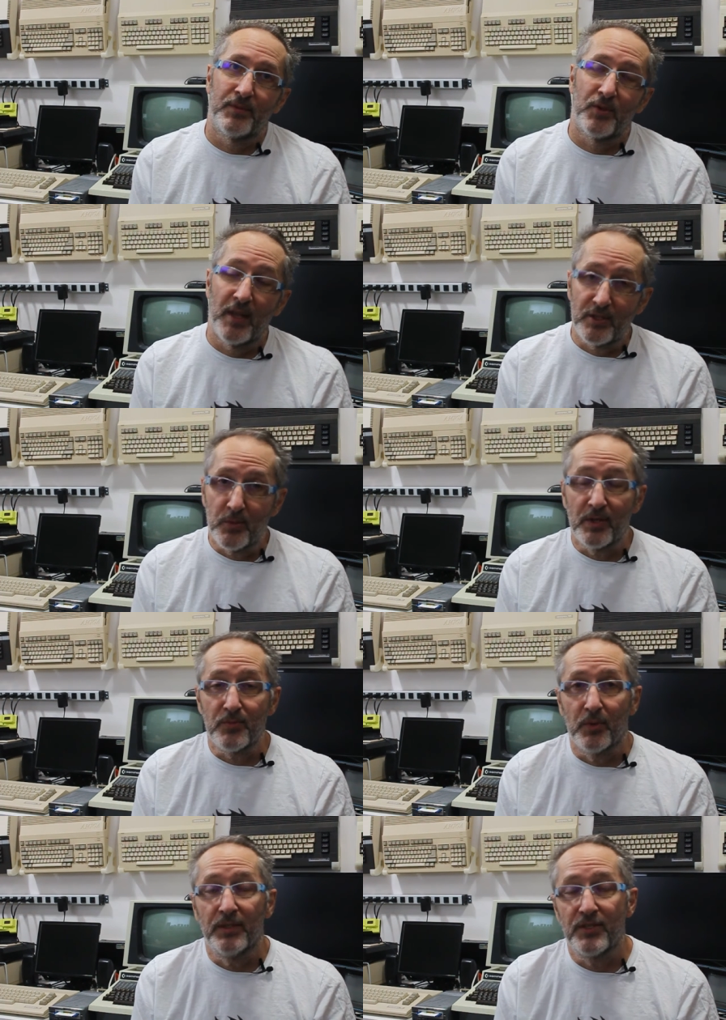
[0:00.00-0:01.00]
that's where it
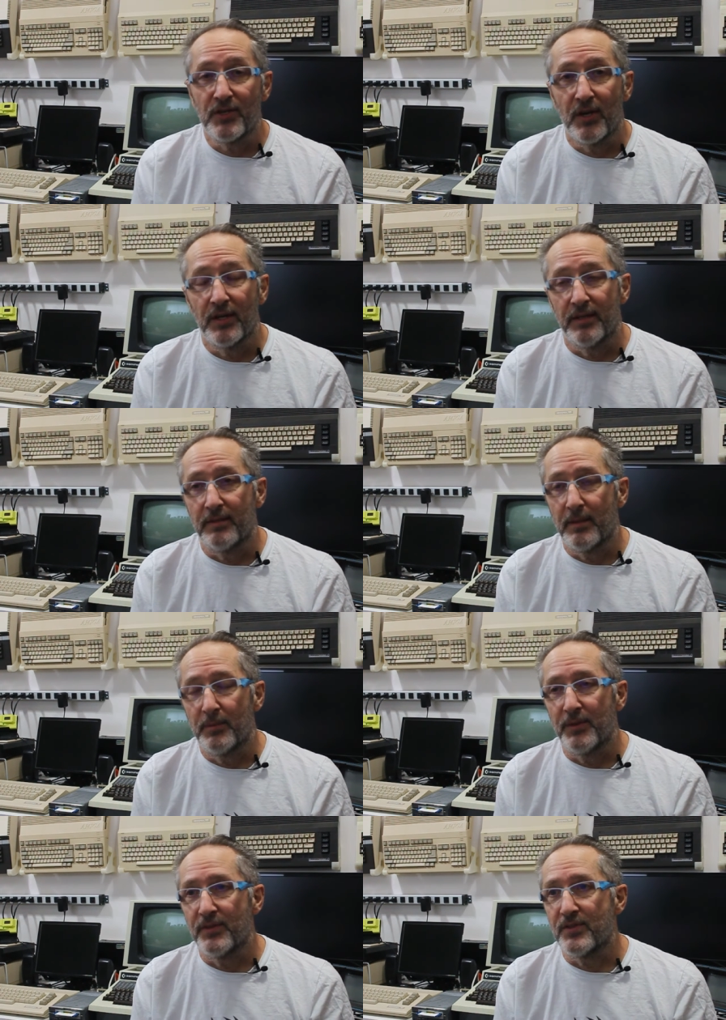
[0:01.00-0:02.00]
really started a
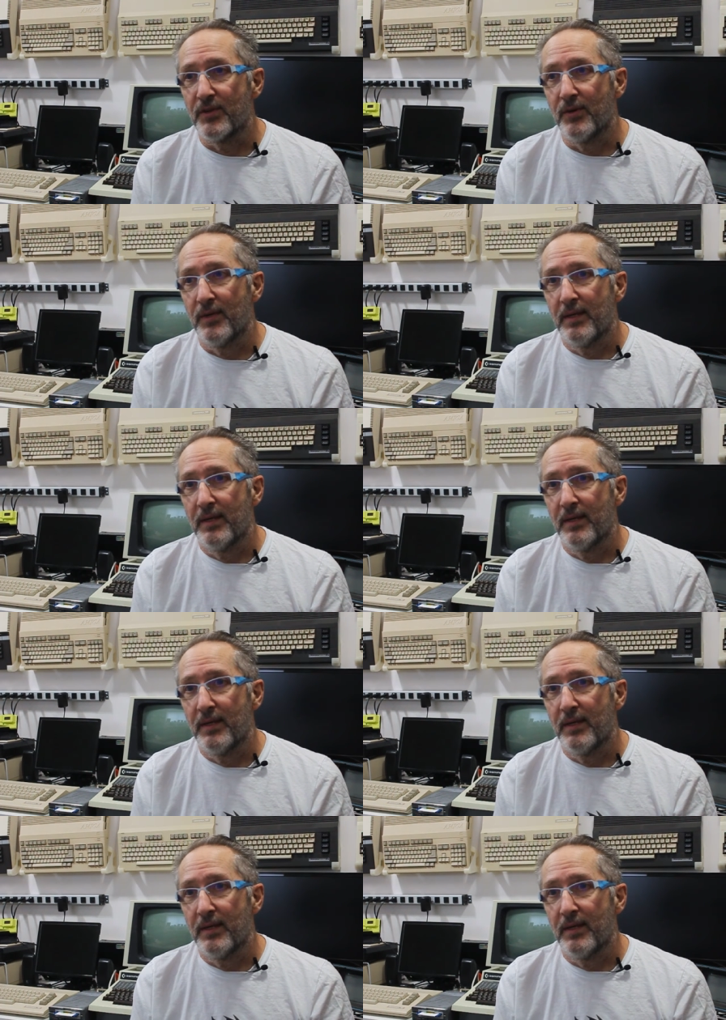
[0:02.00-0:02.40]
couple of years ago.